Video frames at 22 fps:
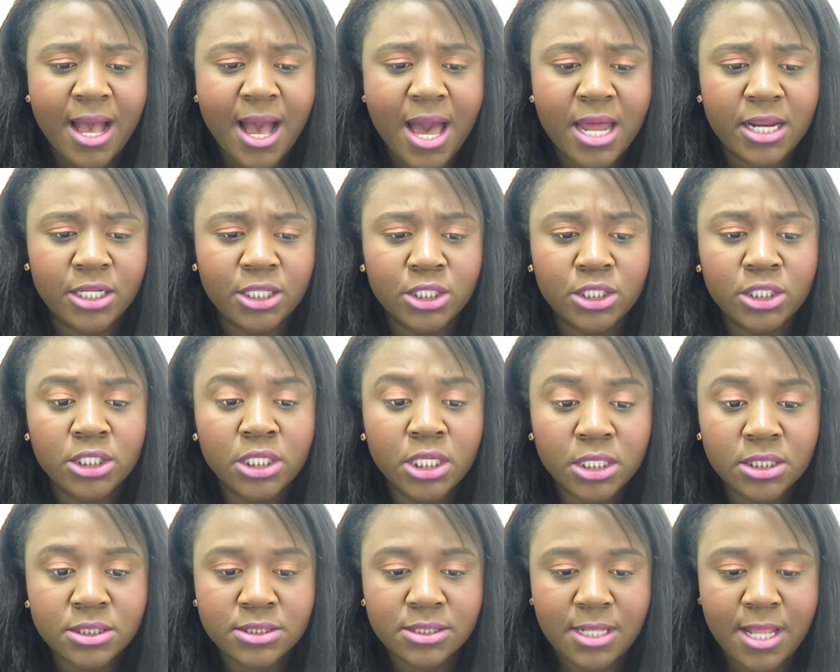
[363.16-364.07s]
kind of
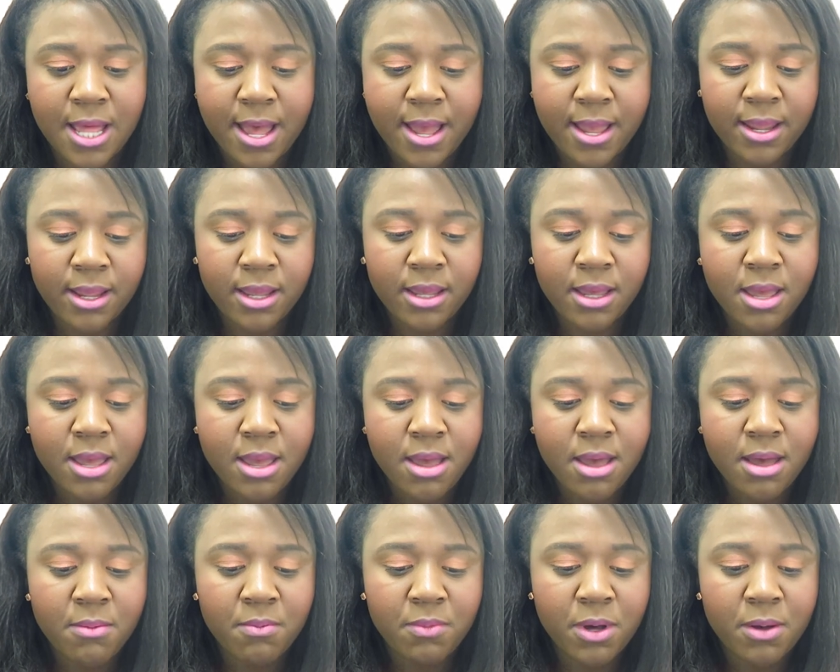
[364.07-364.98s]
looks like,
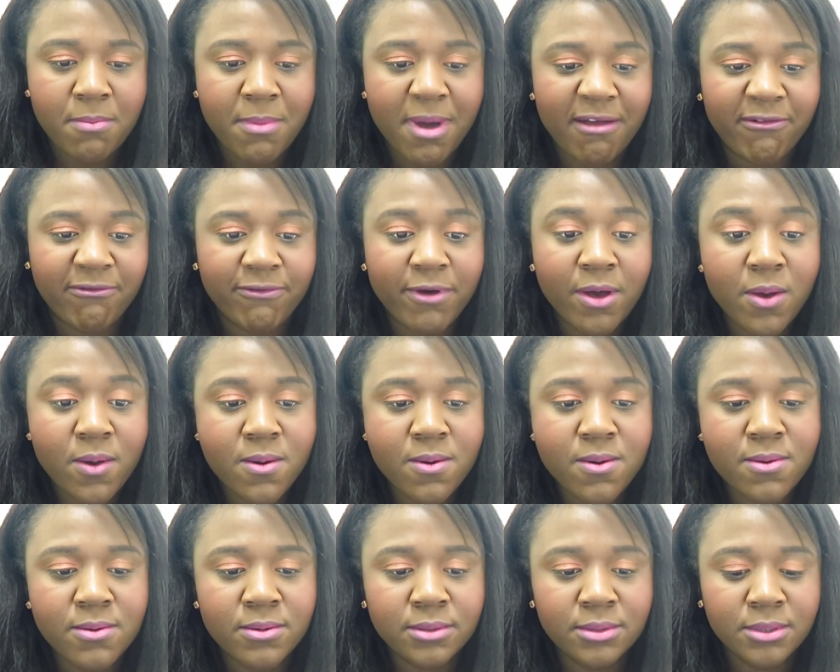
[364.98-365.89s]
but my
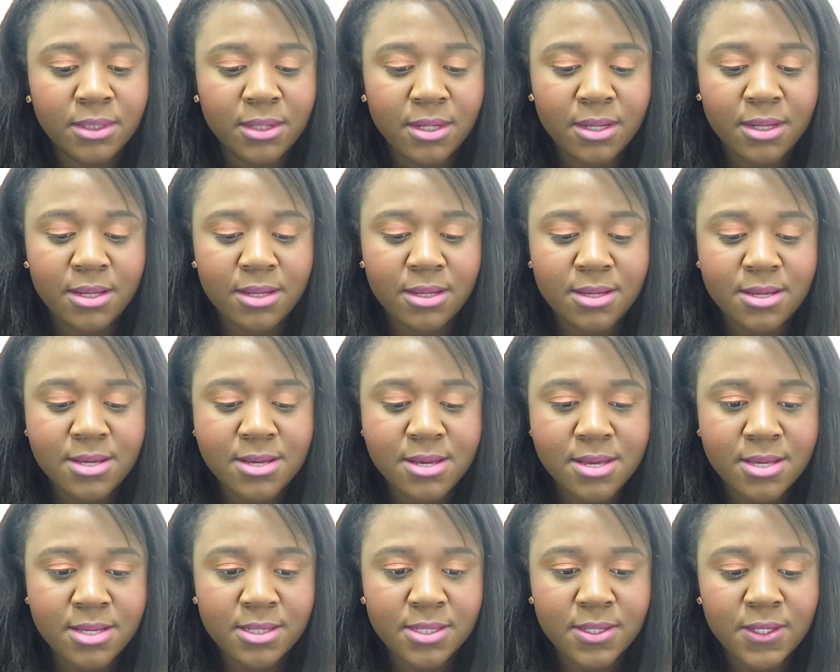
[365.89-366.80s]
phone
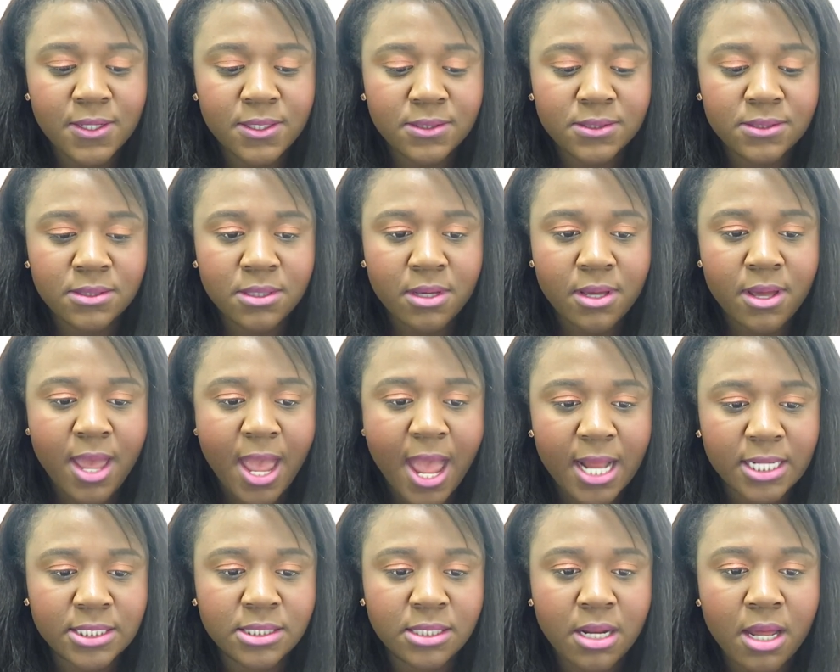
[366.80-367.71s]
is
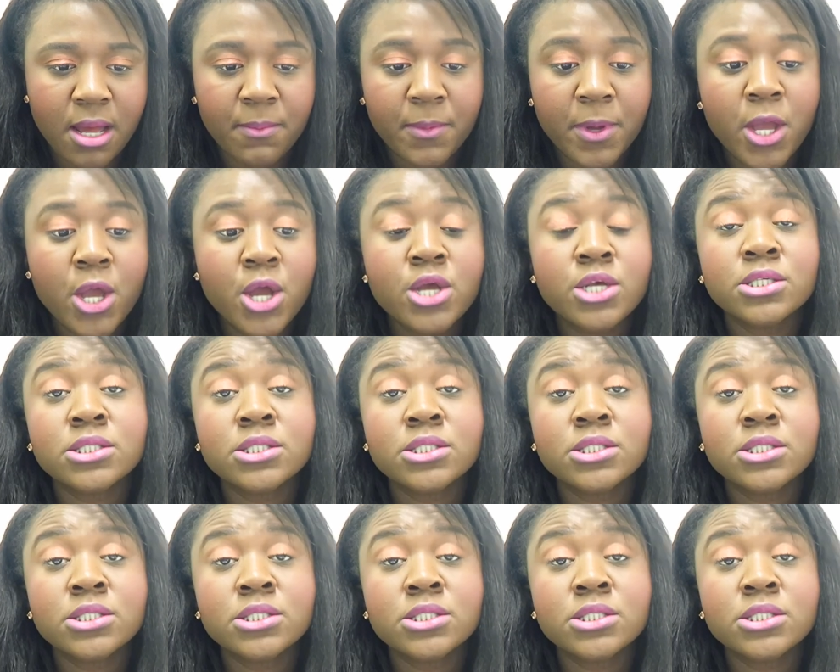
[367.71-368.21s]
acting up.